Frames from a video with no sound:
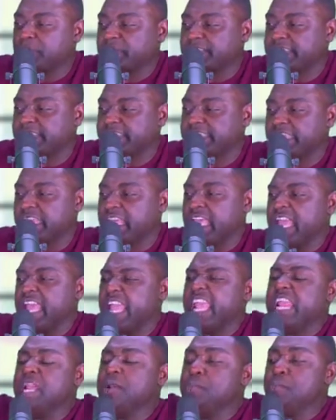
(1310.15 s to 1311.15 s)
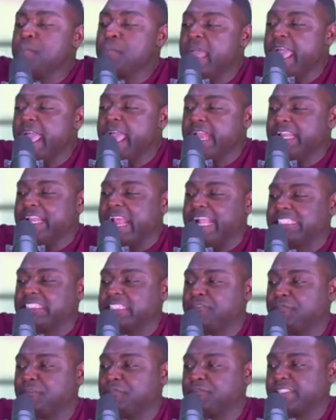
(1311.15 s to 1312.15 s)
which was held under
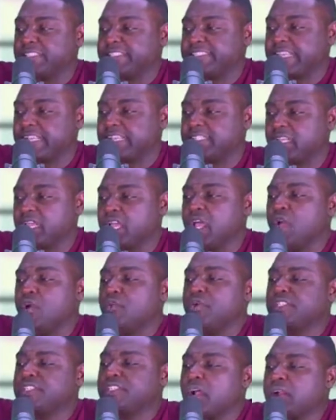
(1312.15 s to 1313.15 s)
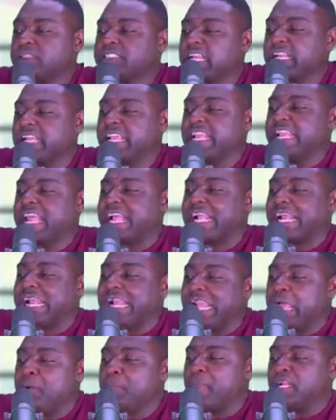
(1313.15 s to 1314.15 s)
United Nations auspices
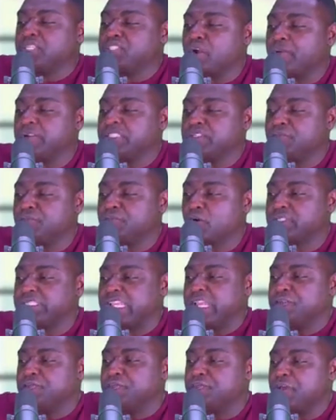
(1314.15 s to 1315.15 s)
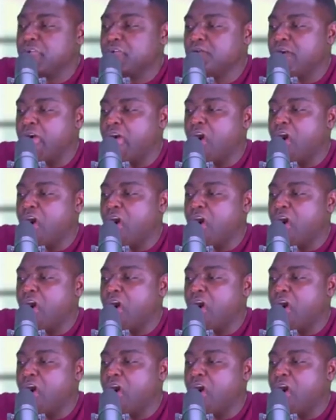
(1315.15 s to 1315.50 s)
in May 1956,